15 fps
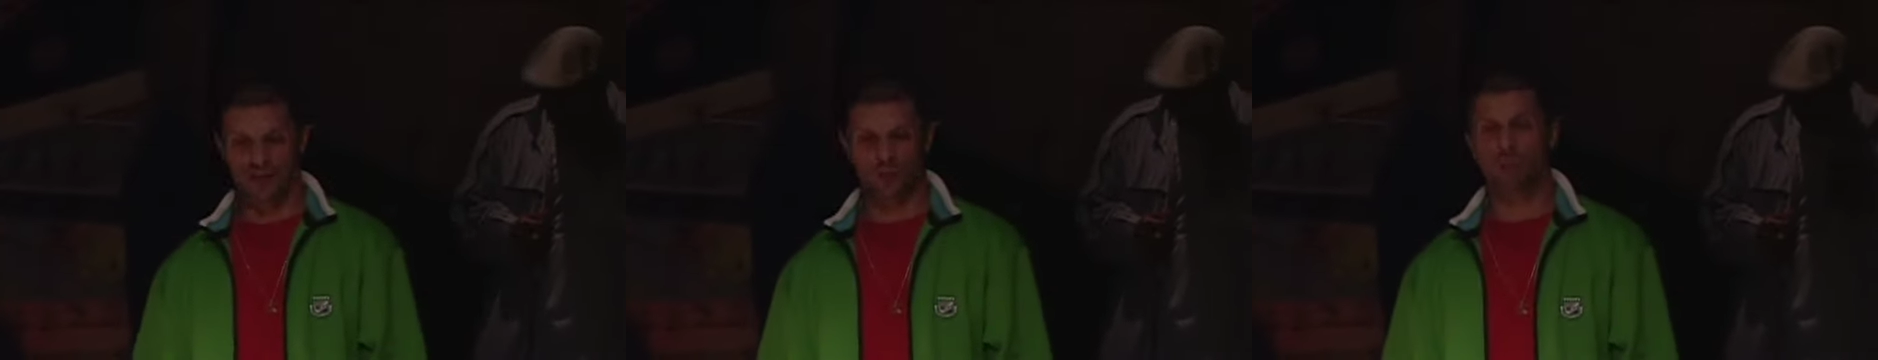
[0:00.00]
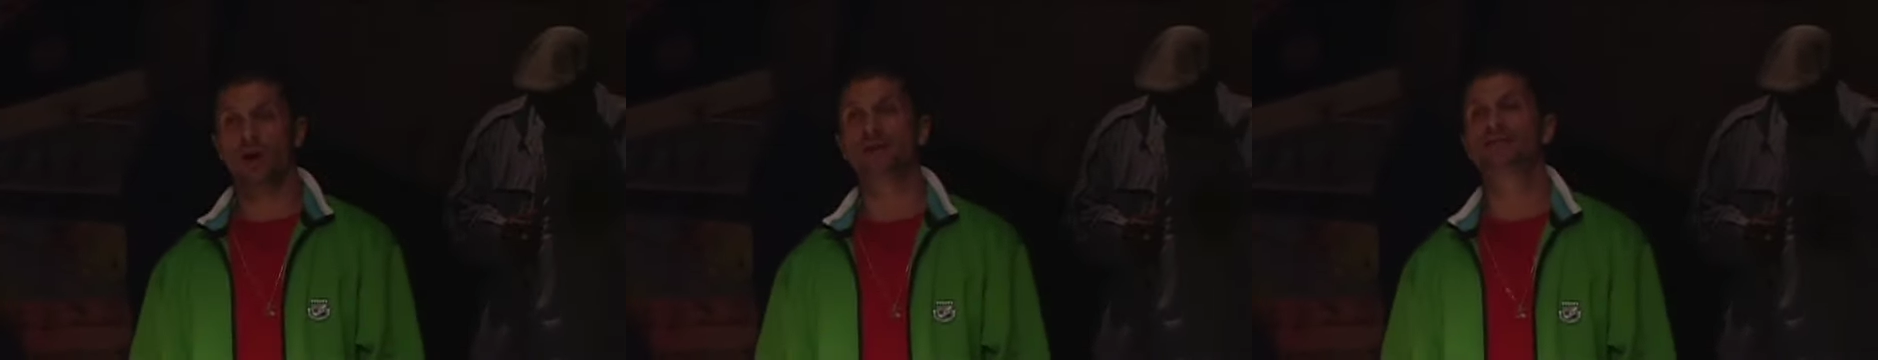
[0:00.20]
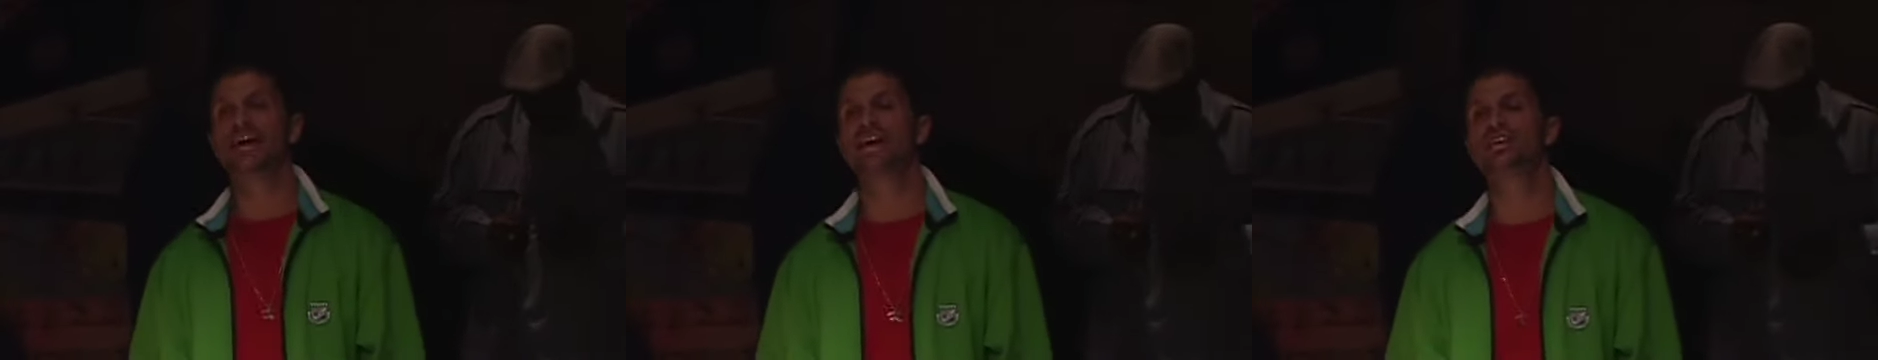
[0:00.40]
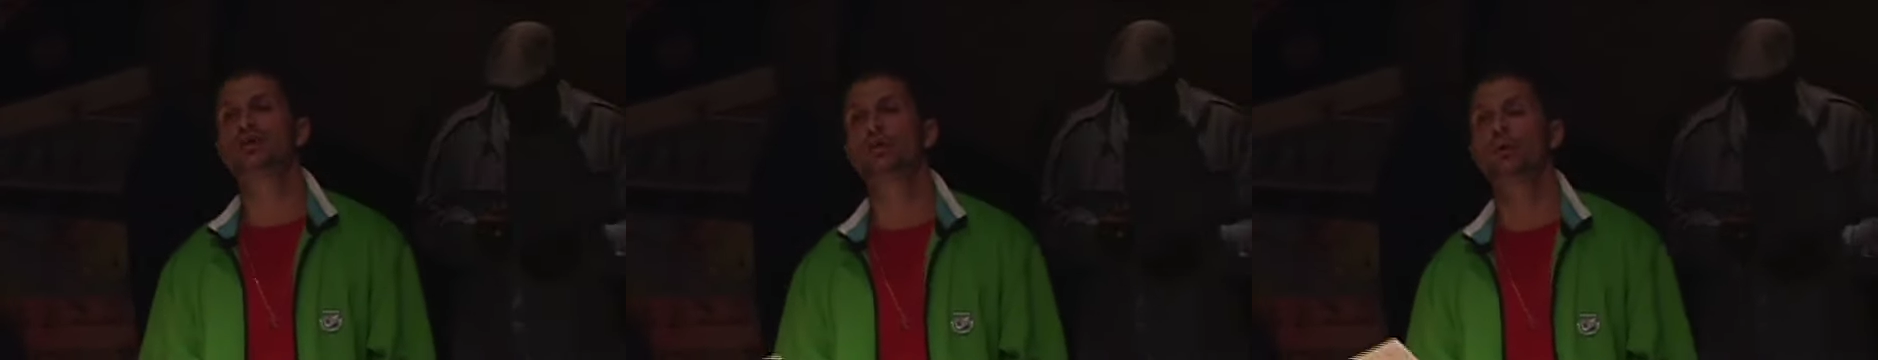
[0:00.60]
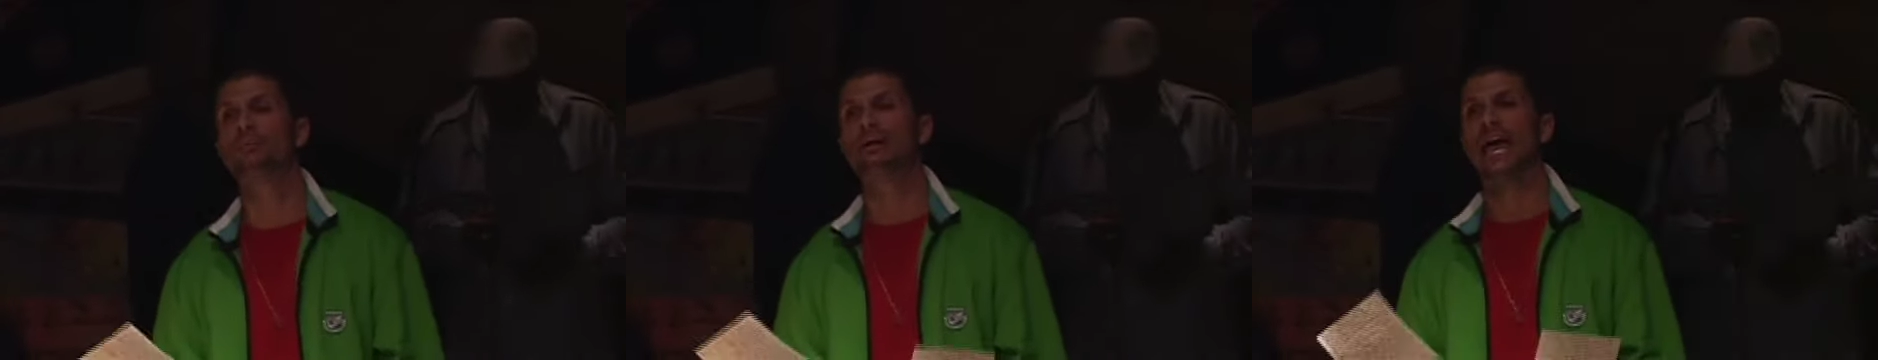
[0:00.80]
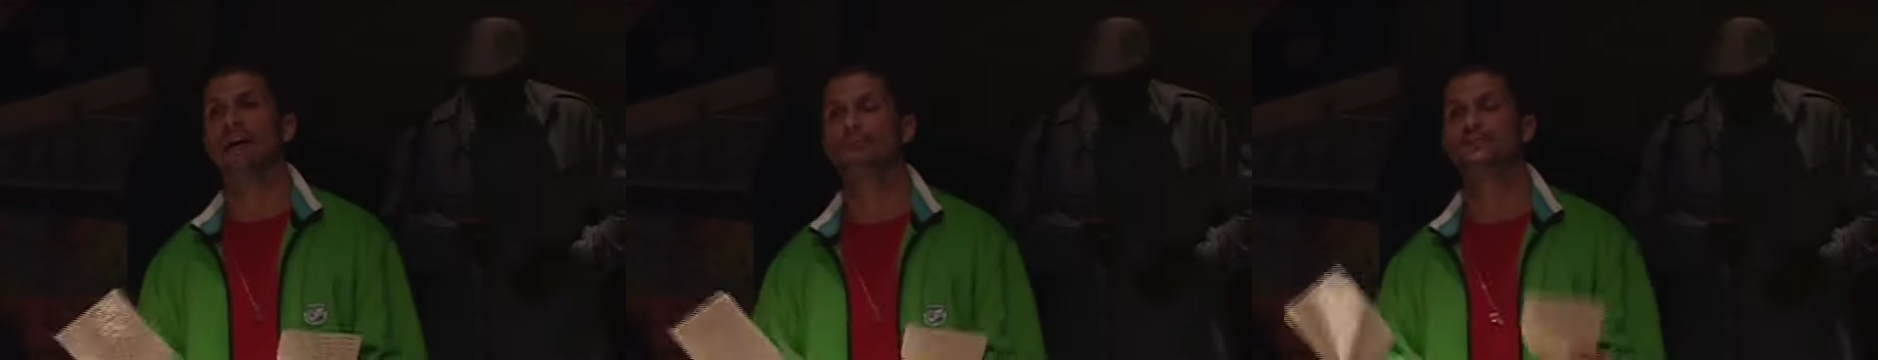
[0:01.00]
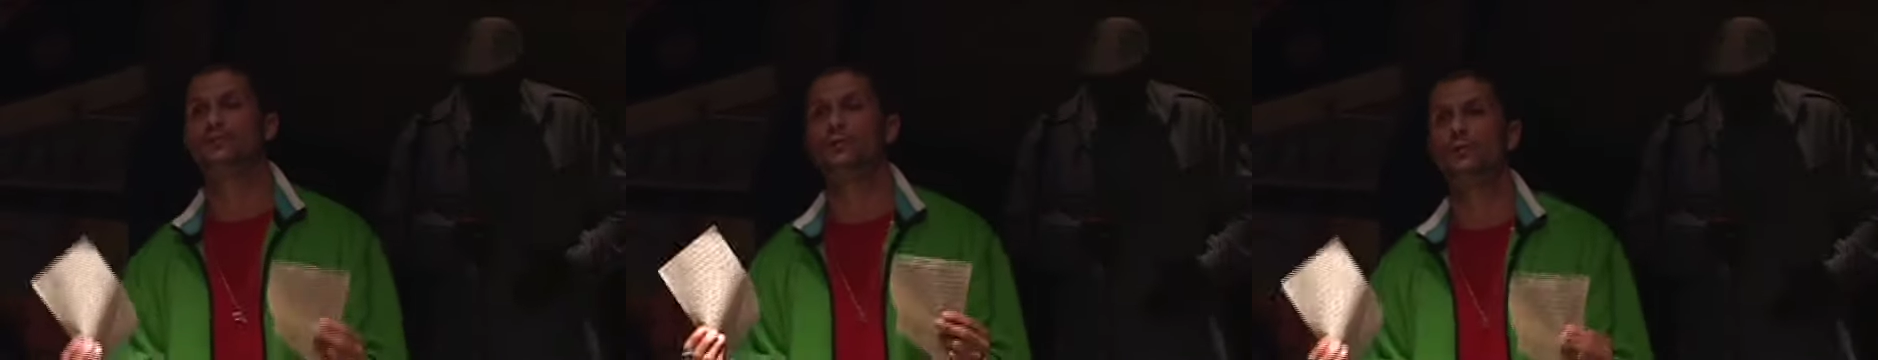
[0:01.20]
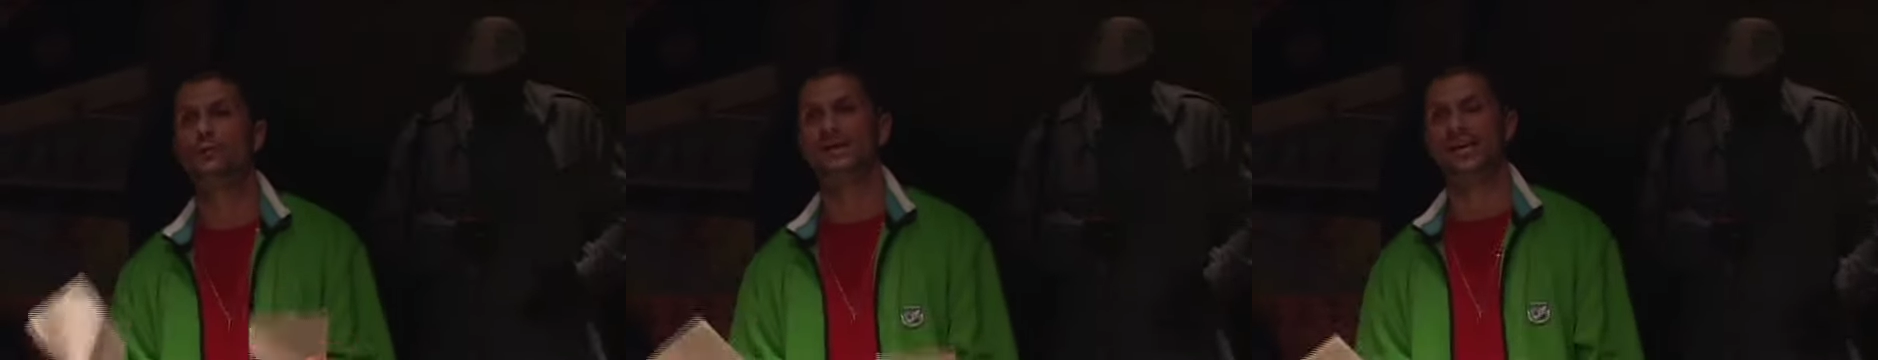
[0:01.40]
that one day you will be able
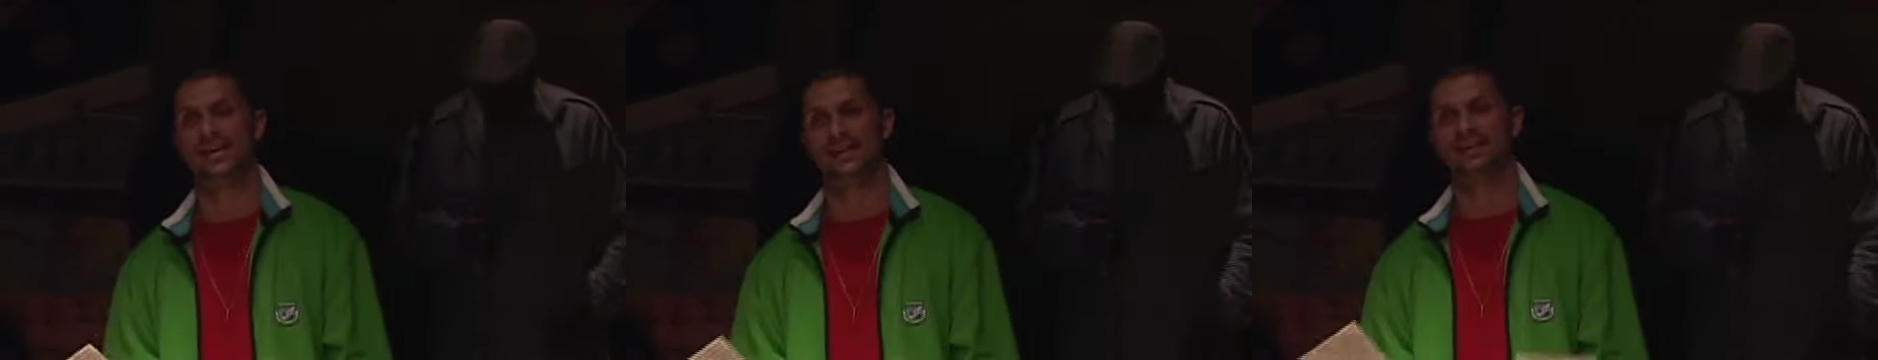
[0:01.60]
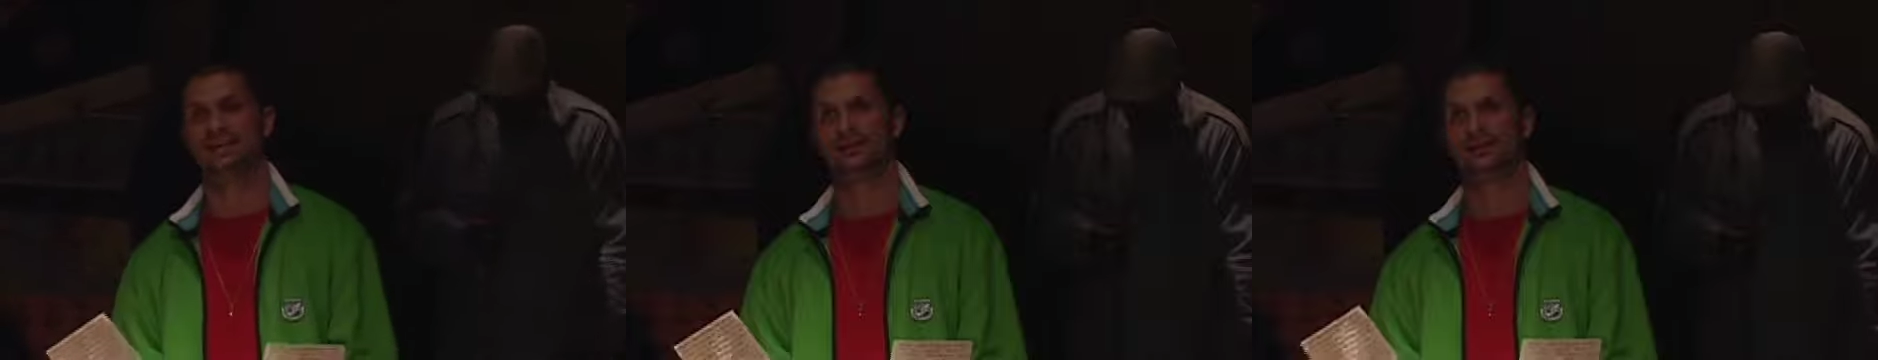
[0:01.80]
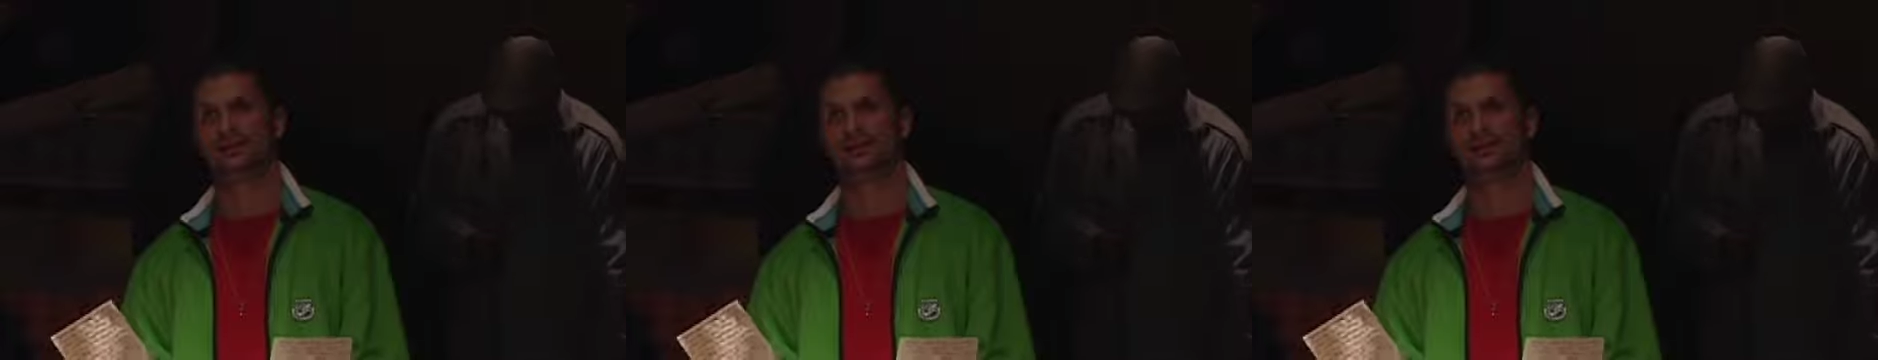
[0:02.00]
to read